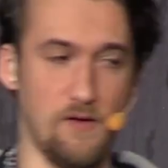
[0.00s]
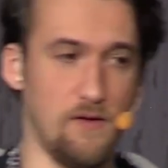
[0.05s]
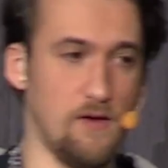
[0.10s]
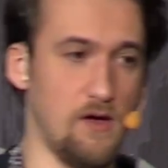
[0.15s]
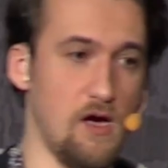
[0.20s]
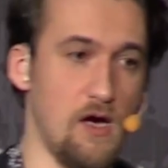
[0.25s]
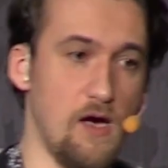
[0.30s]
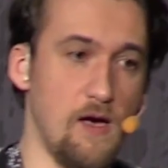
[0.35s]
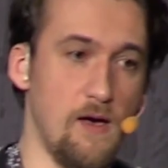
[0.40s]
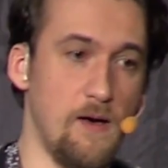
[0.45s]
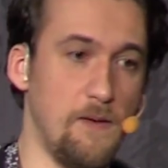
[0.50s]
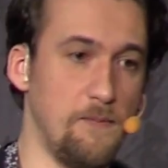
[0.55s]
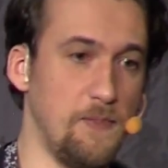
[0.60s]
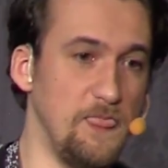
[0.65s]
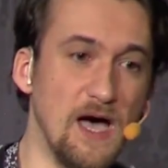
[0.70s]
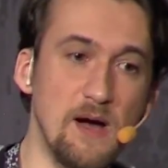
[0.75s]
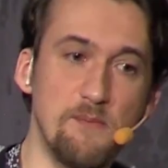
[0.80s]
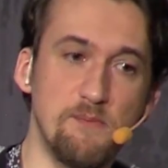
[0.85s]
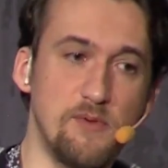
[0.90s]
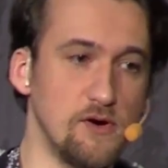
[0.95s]
a
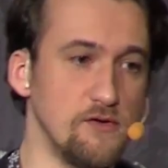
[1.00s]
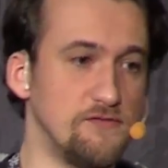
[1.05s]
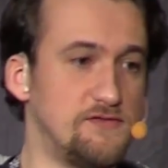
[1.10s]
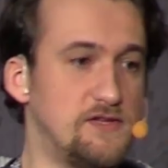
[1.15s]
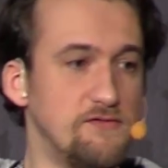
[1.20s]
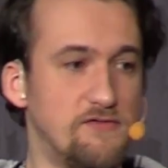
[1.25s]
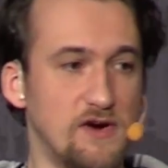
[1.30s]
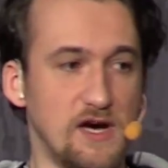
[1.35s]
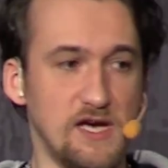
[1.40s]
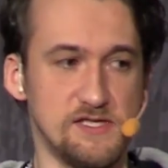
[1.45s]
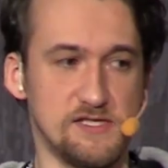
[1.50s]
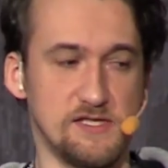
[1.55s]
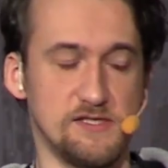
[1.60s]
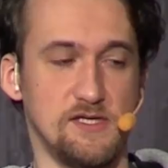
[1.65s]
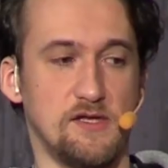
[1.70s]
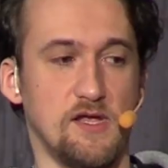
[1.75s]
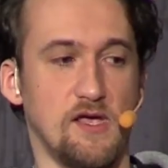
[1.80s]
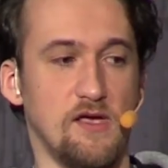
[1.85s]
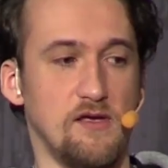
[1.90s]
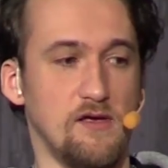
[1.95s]
number of devices
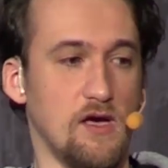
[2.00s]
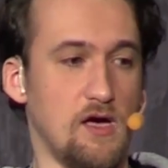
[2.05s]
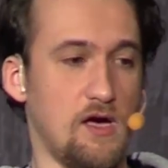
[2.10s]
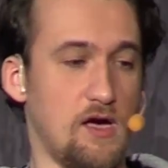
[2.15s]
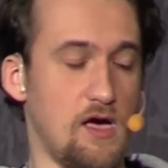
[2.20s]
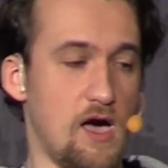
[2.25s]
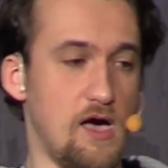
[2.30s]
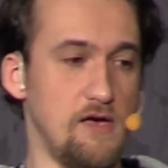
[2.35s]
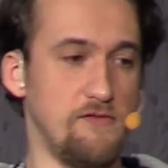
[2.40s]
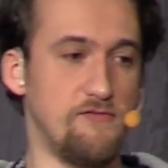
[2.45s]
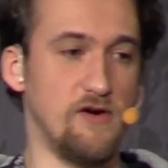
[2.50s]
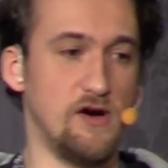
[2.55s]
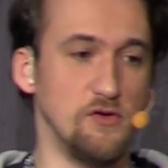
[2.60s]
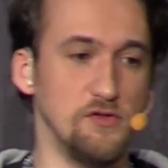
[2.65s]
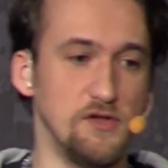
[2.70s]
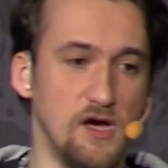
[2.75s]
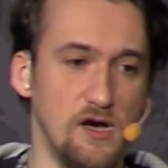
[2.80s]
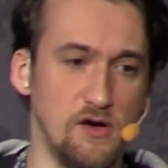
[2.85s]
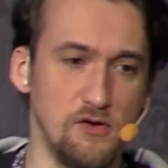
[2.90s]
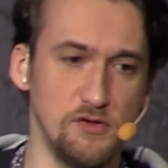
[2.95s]
that I found
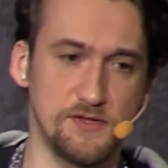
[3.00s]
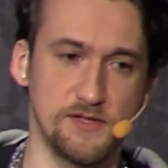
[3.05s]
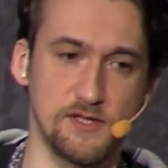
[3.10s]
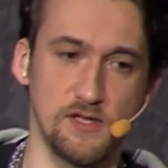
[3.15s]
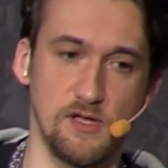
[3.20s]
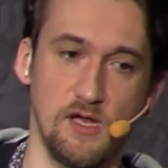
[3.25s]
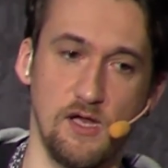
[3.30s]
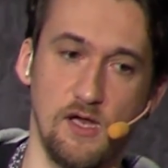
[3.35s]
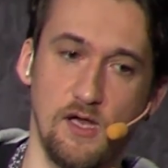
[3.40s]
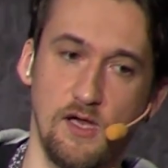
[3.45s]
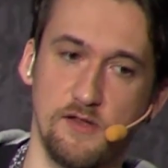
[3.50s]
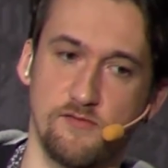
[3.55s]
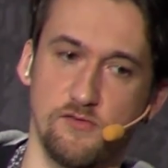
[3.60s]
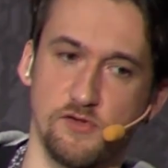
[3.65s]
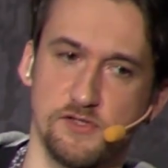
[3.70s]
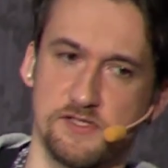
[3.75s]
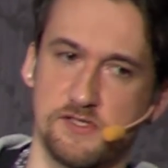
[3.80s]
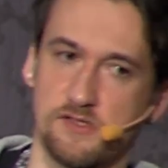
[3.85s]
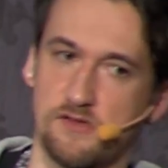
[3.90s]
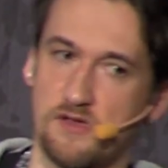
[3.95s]
out. It
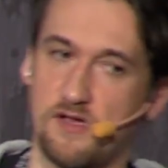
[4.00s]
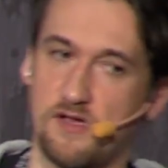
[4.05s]
was